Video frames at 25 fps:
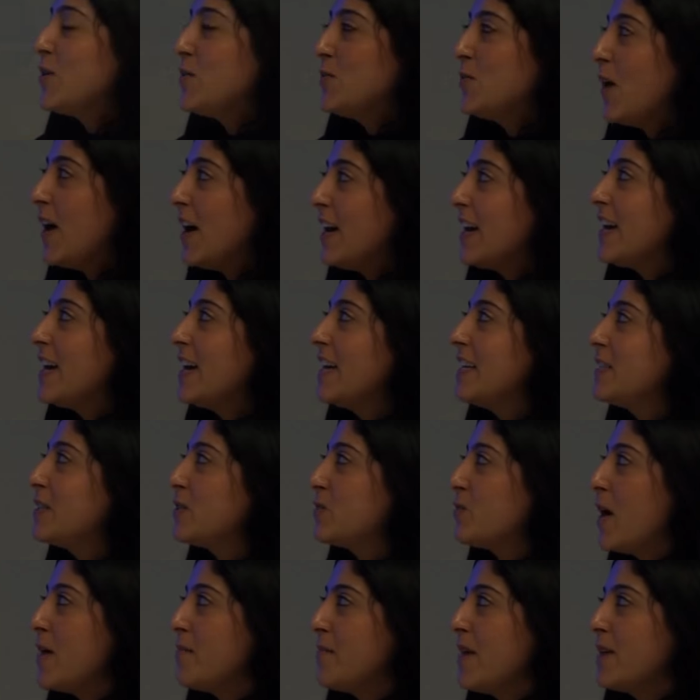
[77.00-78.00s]
So what is
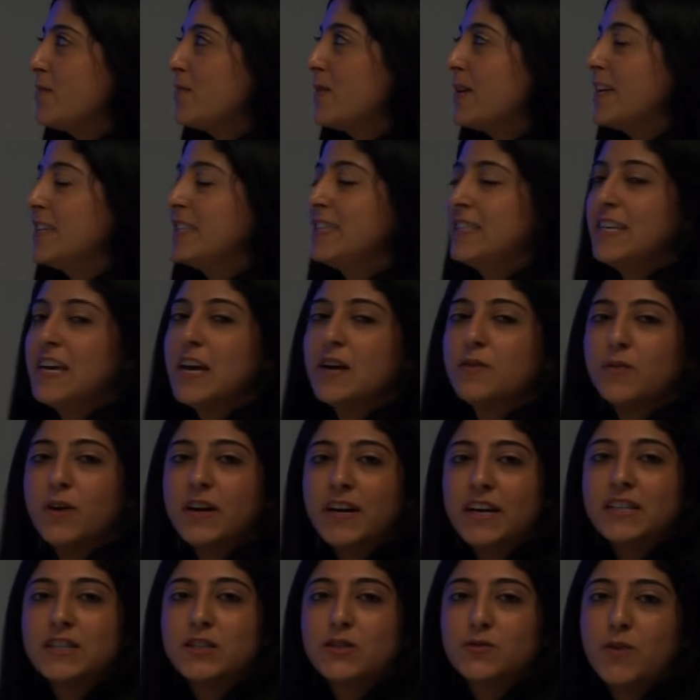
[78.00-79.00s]
Swipe NYC and
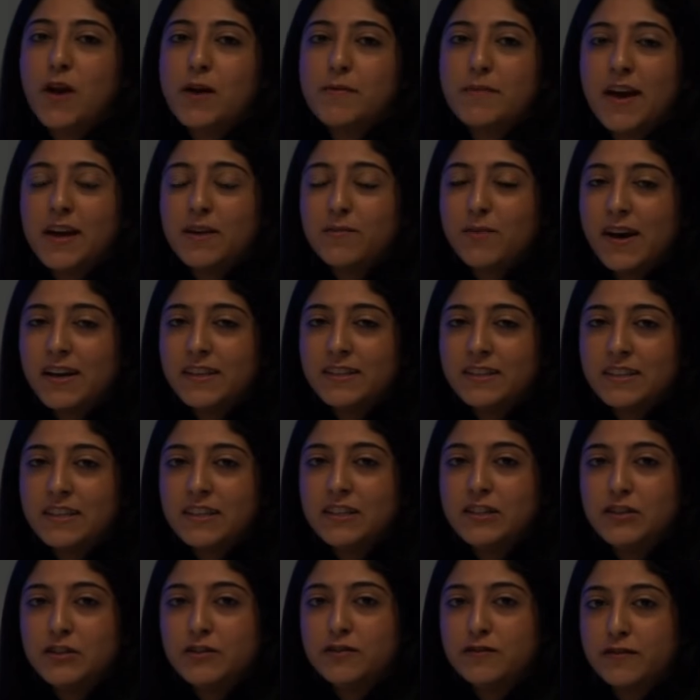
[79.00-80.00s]
what can Swipe
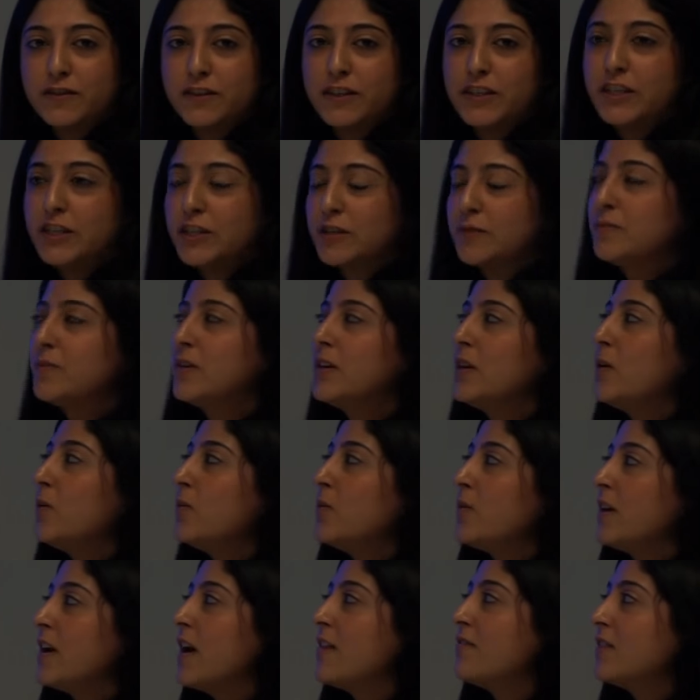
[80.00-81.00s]
NYC do for you?
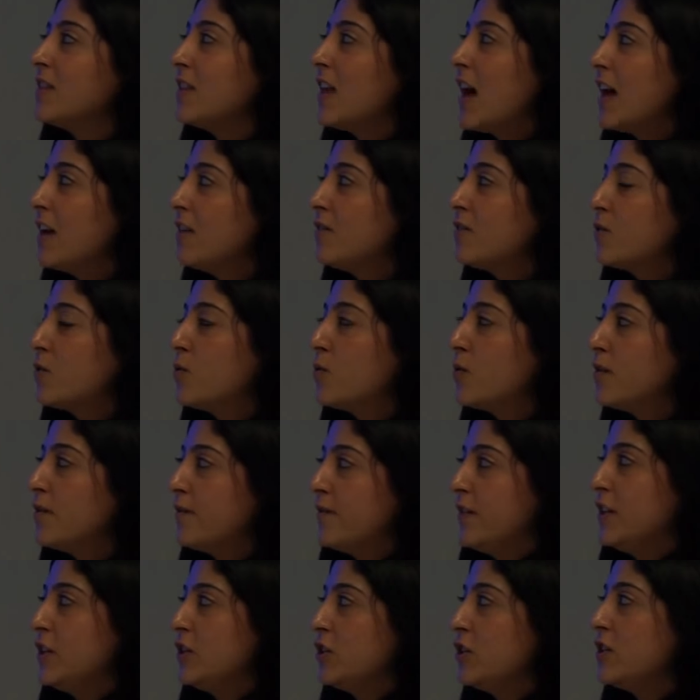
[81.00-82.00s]
We have a lot of cool
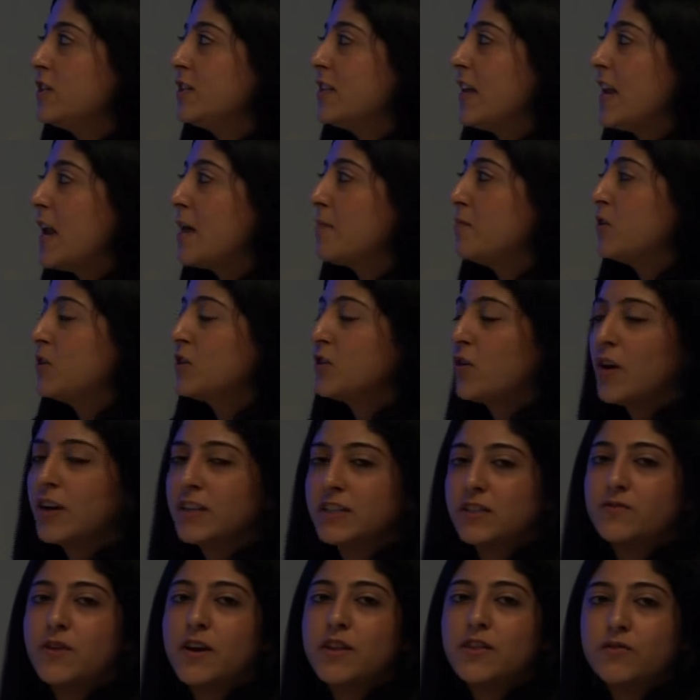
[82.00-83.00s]
features, and I'm just
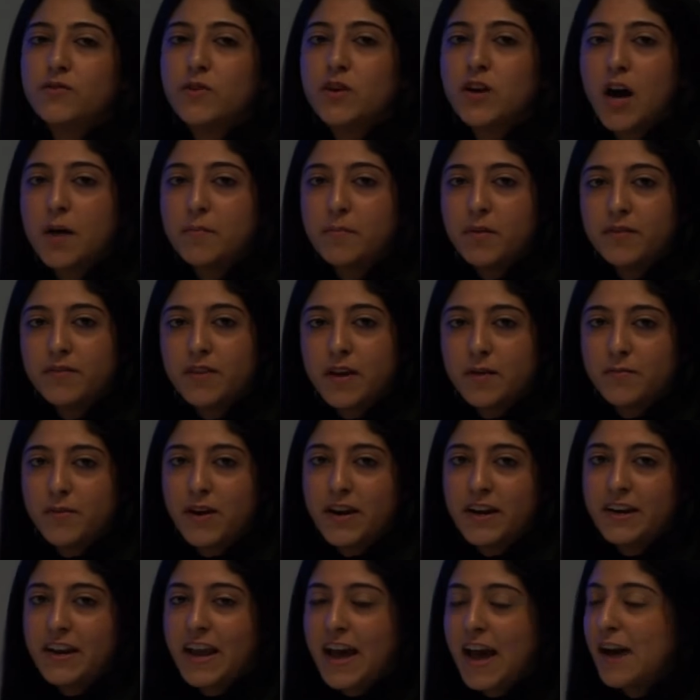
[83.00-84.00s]
going to run through a couple of them
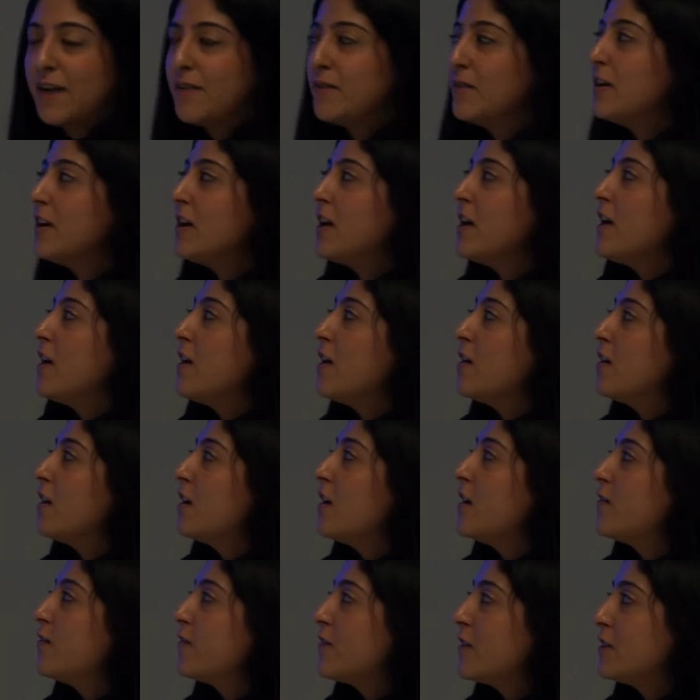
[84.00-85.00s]
right now.
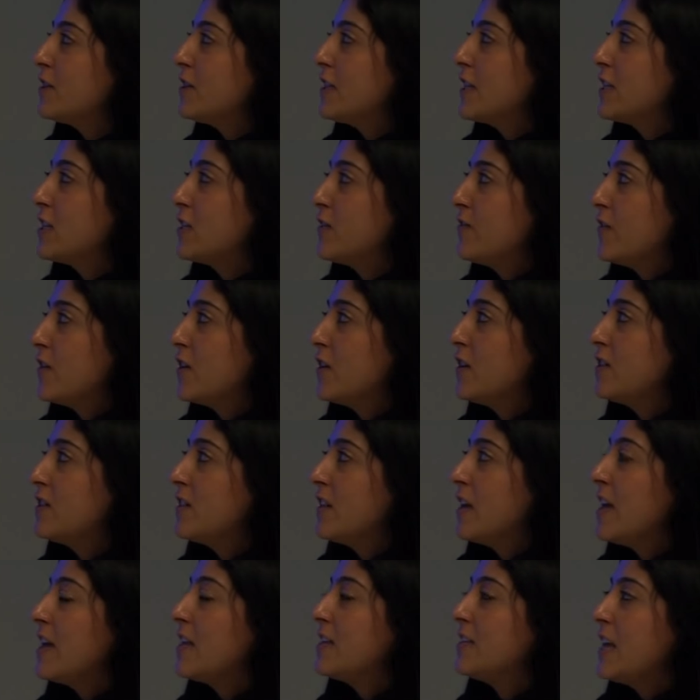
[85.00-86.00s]
First things
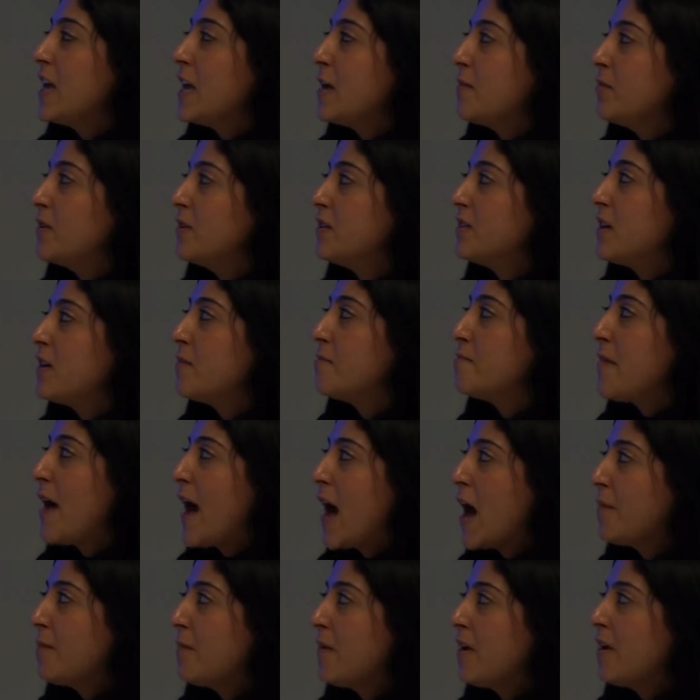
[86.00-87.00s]
first, it's able
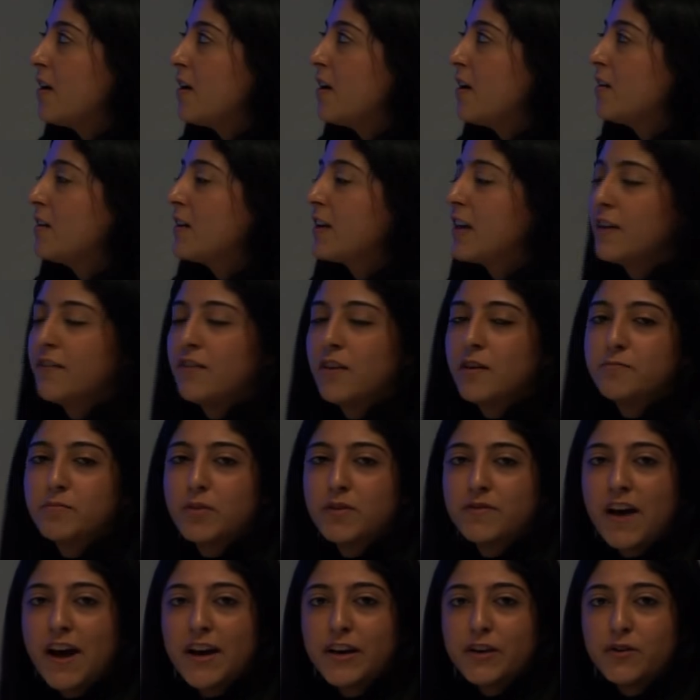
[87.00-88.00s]
to
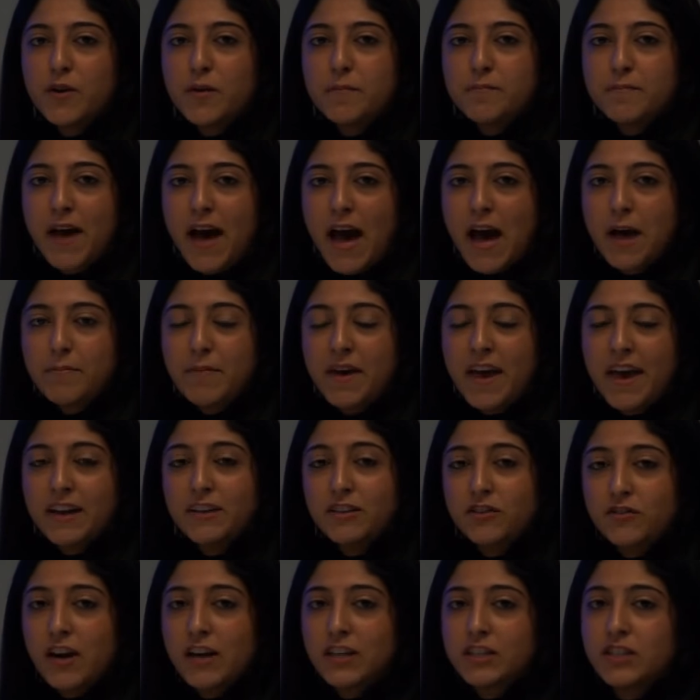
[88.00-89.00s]
provide you a map
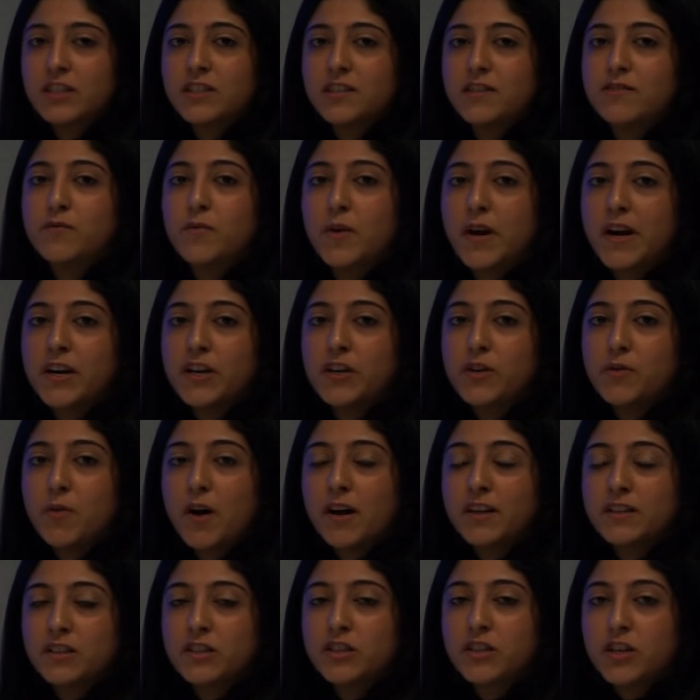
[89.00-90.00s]
and directions of where you
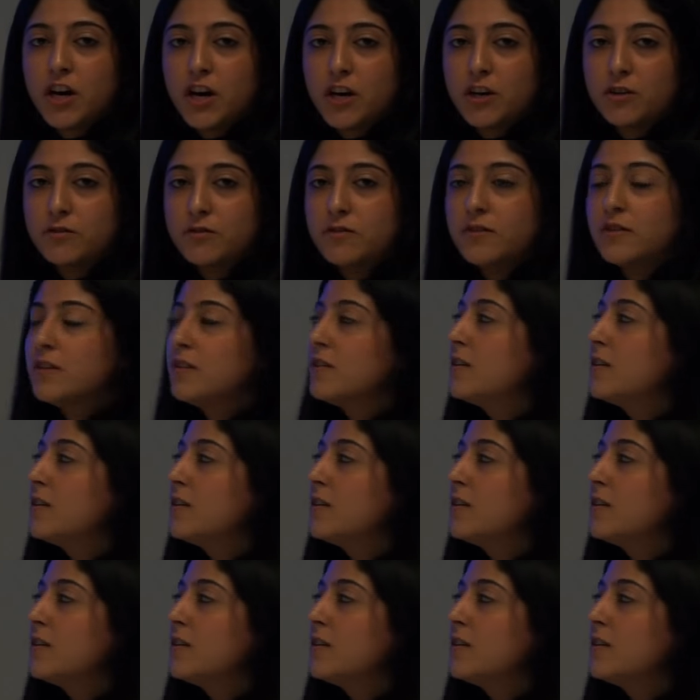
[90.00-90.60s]
want to go.